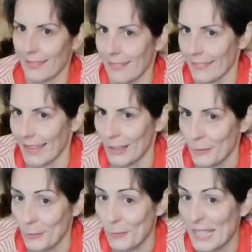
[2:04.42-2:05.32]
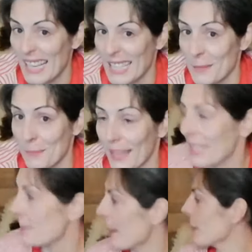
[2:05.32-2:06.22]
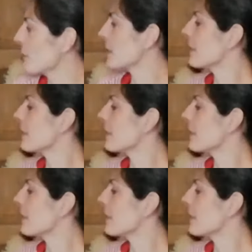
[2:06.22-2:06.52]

Now, we had a play about